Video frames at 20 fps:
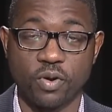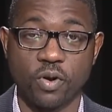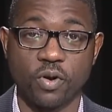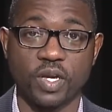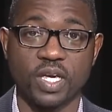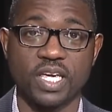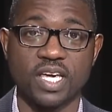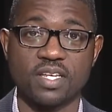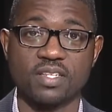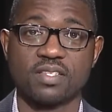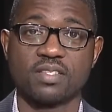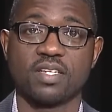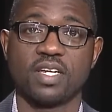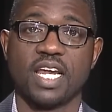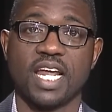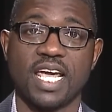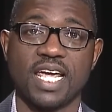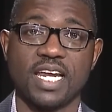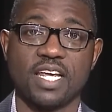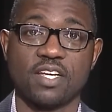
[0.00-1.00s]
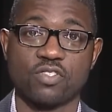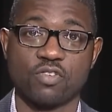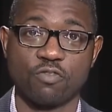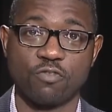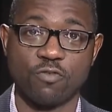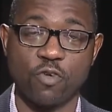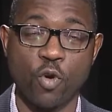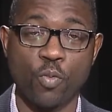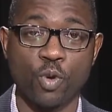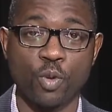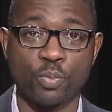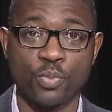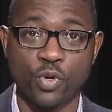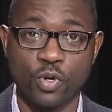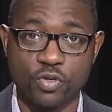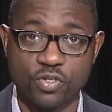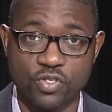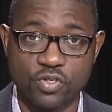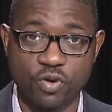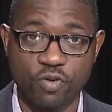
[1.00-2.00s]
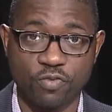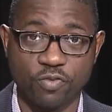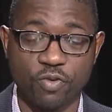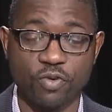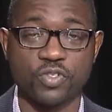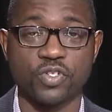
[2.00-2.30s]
Our guest tonight is a former pro surfer